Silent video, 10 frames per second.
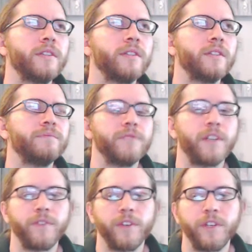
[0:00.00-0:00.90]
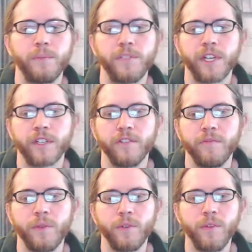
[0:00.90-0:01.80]
Not very objective,
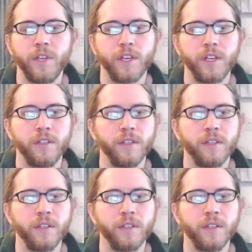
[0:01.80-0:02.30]
but okay.